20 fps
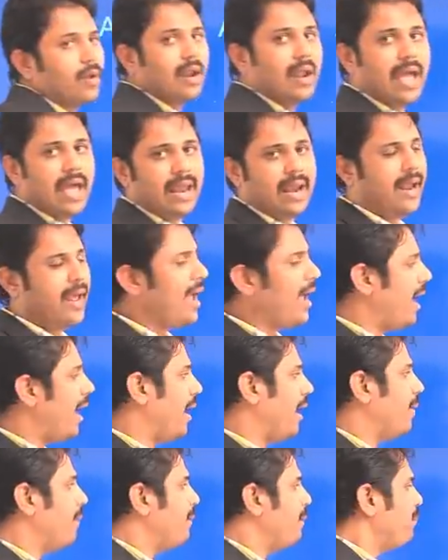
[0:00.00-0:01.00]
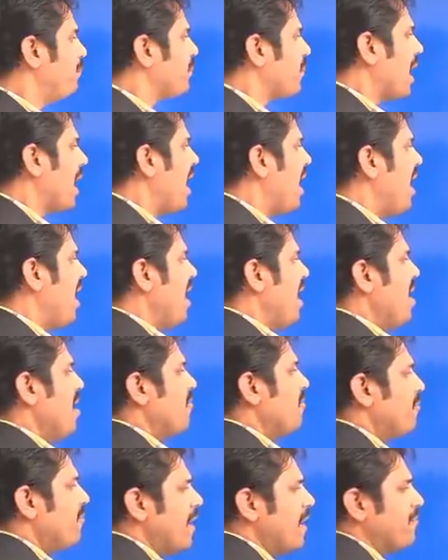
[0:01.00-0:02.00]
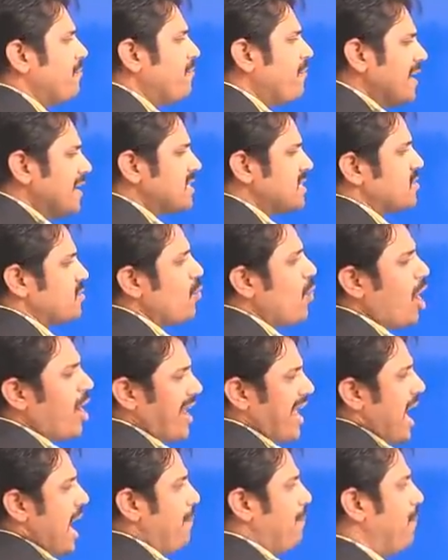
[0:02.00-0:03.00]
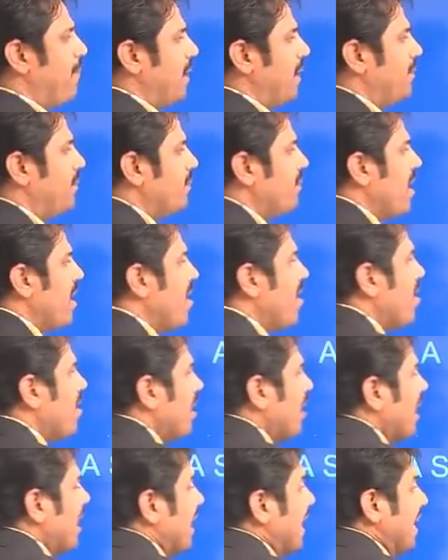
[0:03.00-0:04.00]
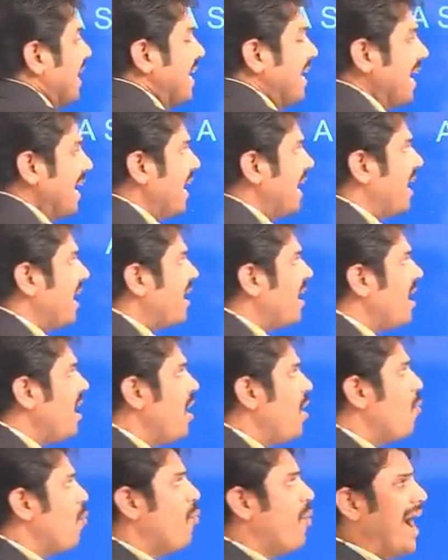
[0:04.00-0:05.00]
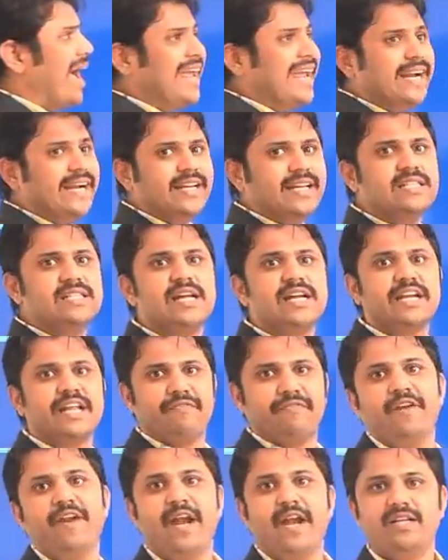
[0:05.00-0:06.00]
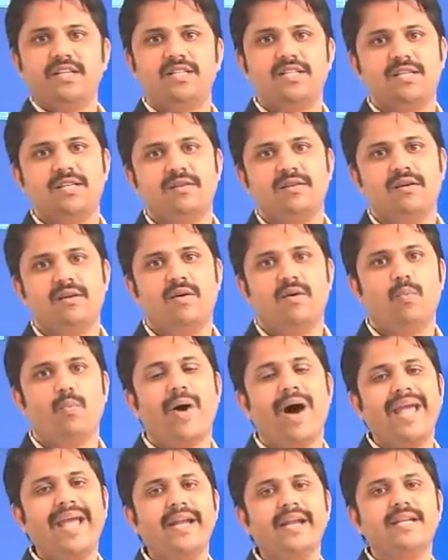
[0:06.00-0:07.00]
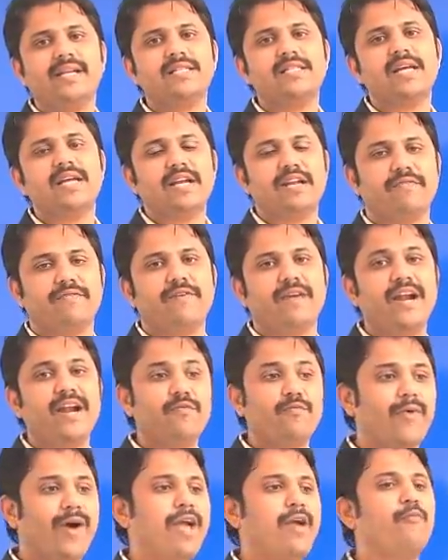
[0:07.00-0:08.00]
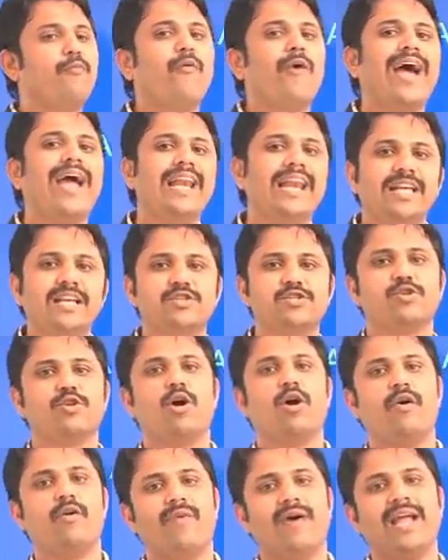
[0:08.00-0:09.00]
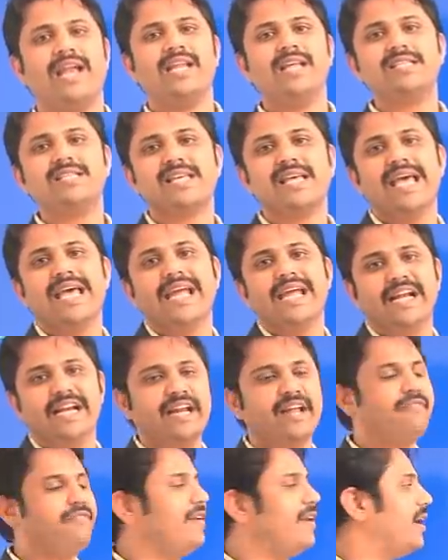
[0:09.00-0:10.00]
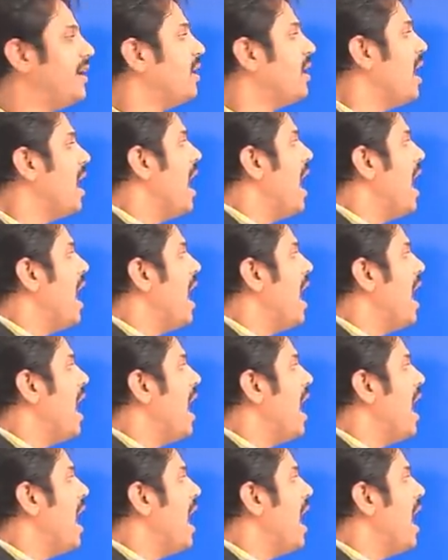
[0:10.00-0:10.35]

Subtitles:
Array A. For first, what happened? Here, why it is a definite? Why it is a definite? Why while is not? While is indefinite?